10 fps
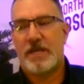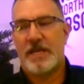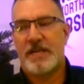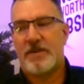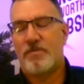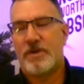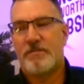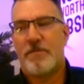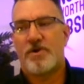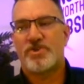and then
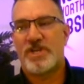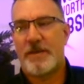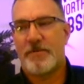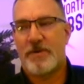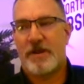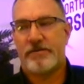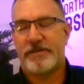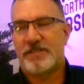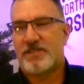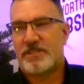when march came around
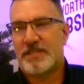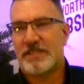it's